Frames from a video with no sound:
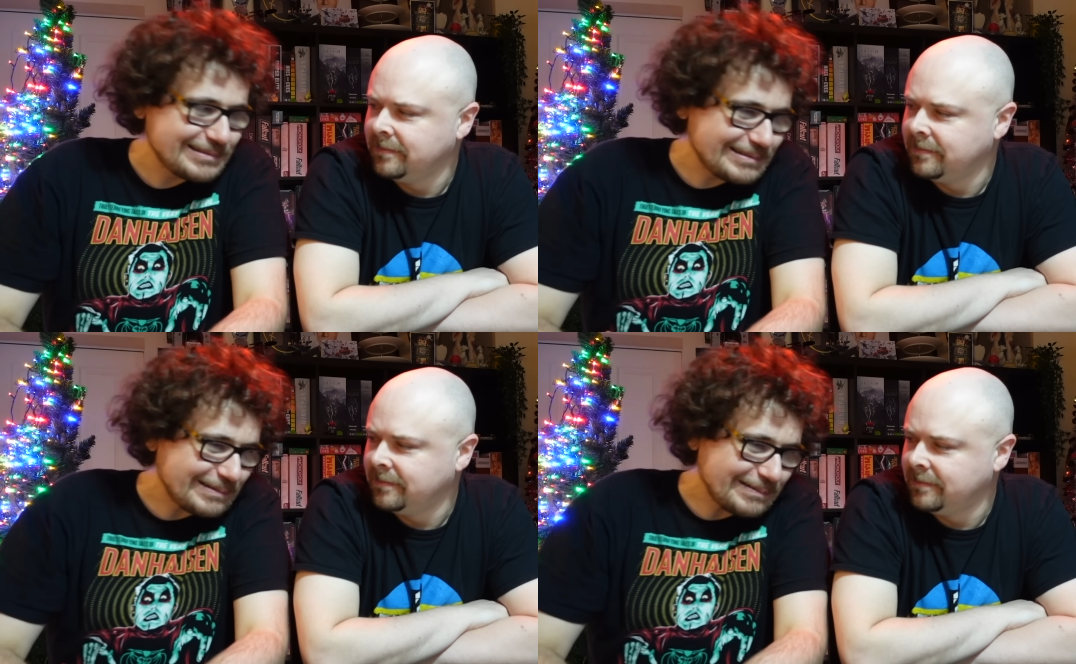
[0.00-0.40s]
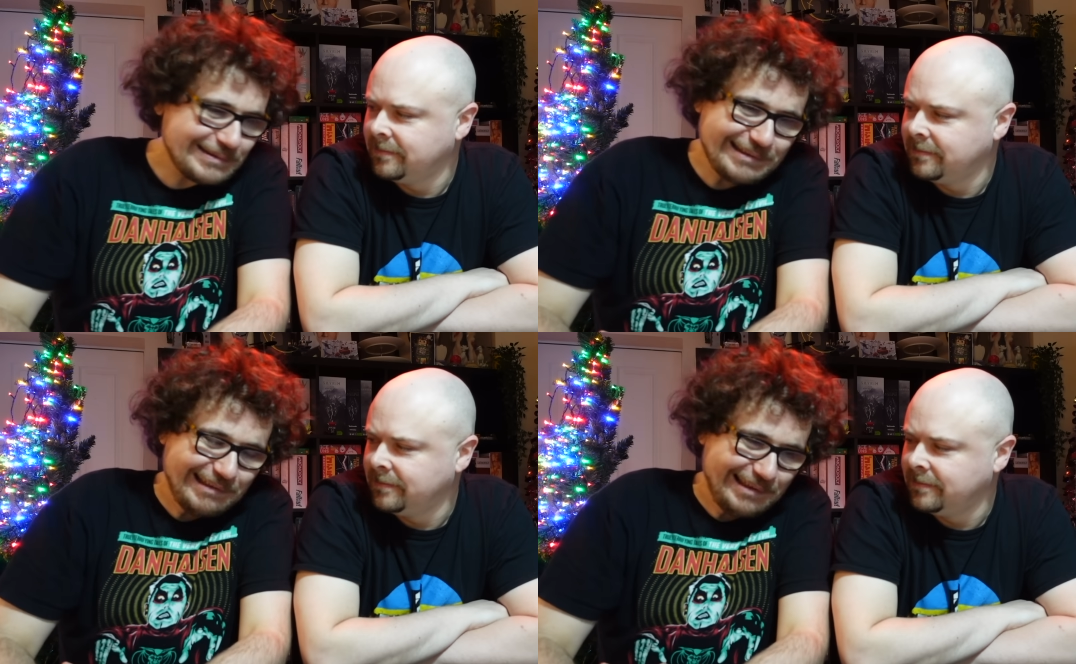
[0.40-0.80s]
Speaker 1: So,
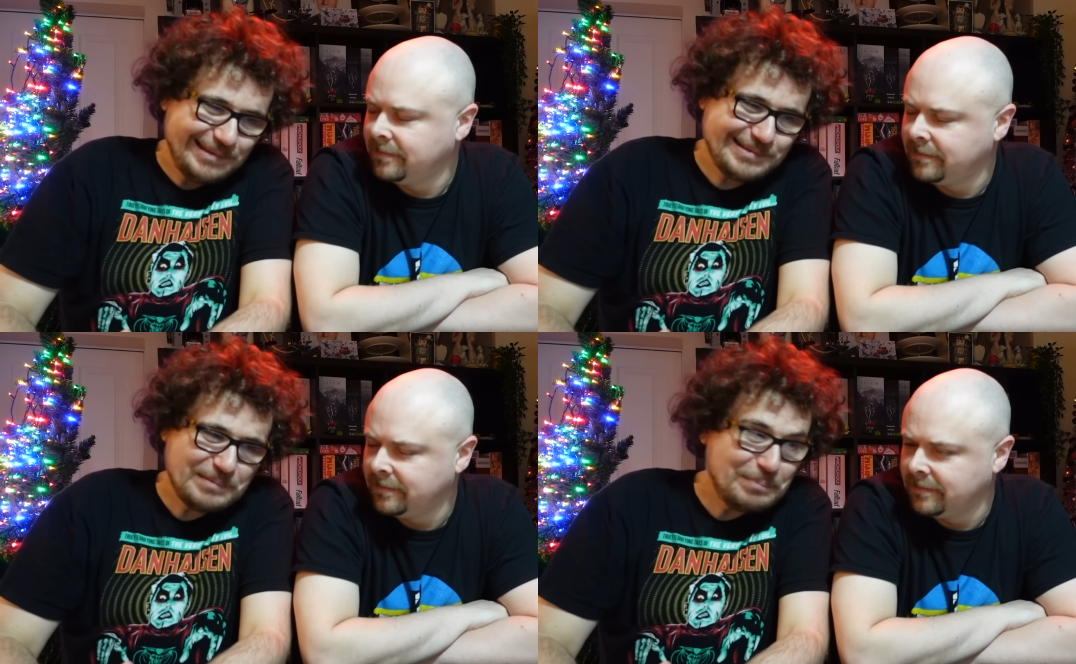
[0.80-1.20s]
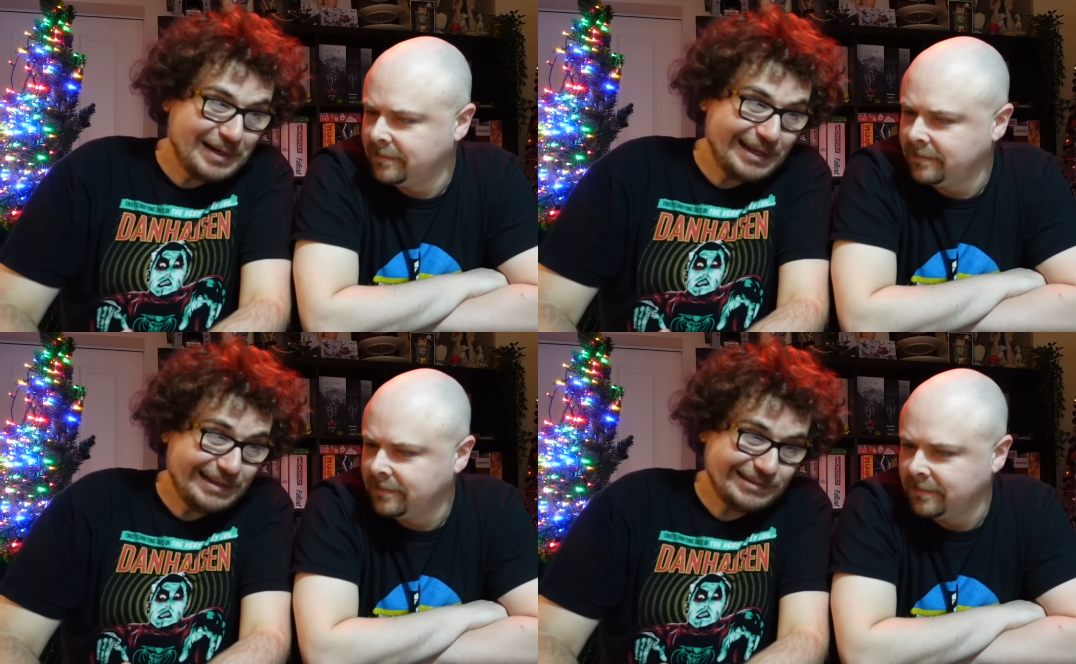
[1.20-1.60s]
here's the
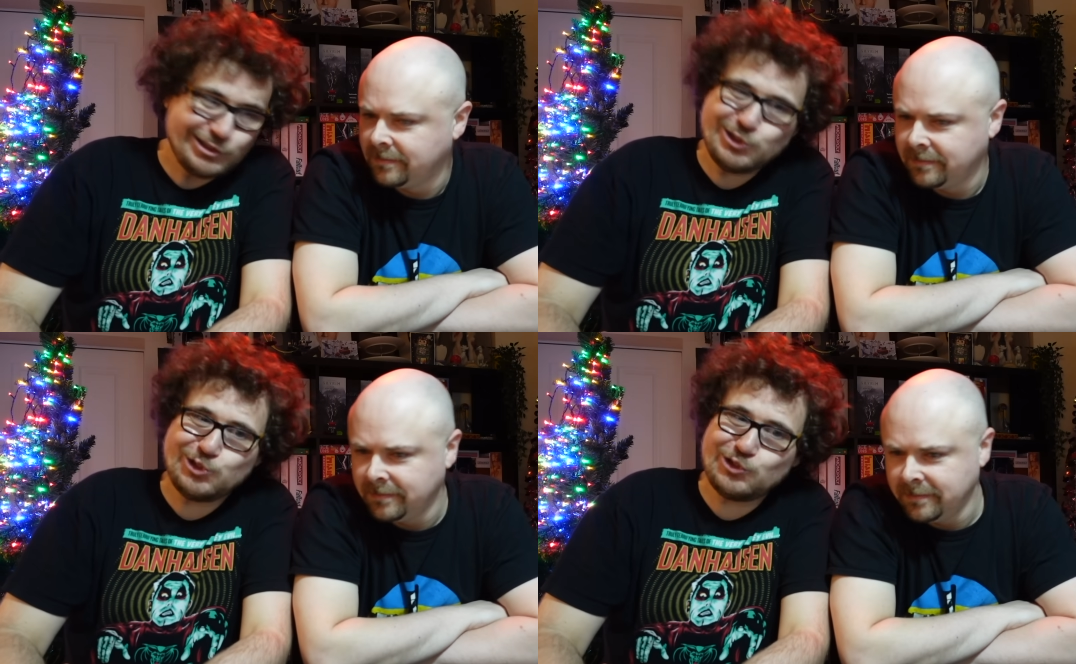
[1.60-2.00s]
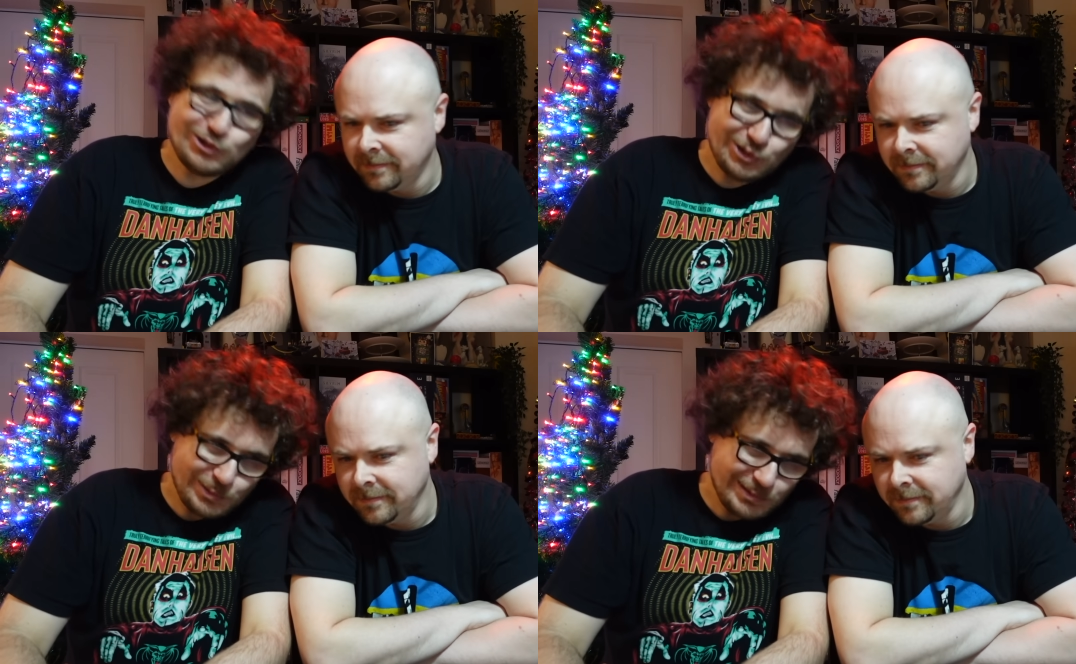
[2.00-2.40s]
plan,
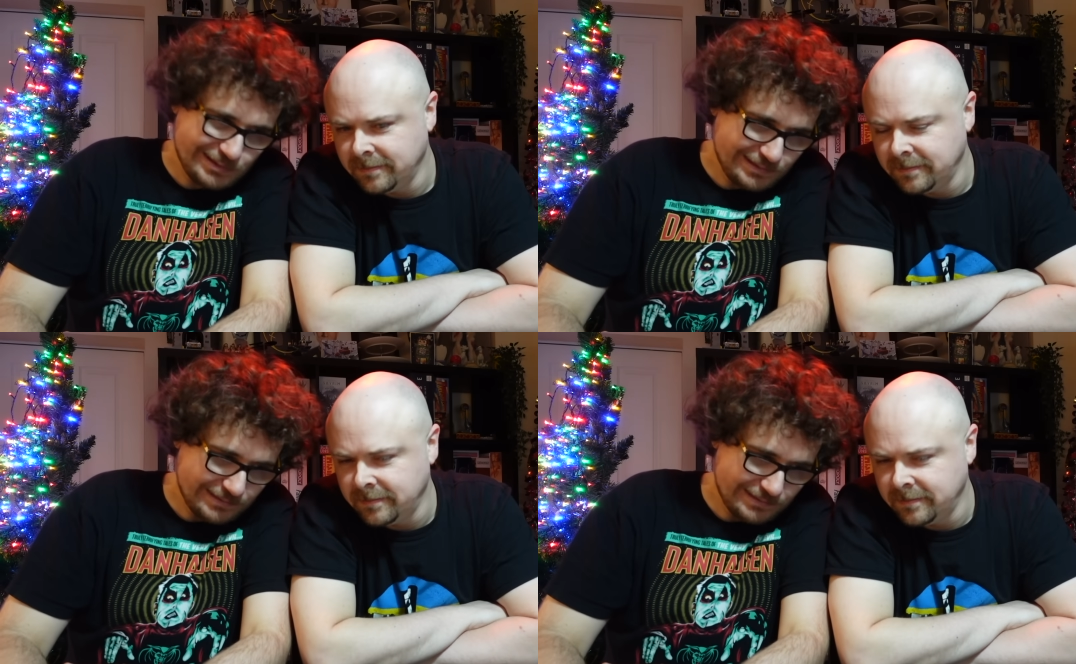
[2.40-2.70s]
Stuart.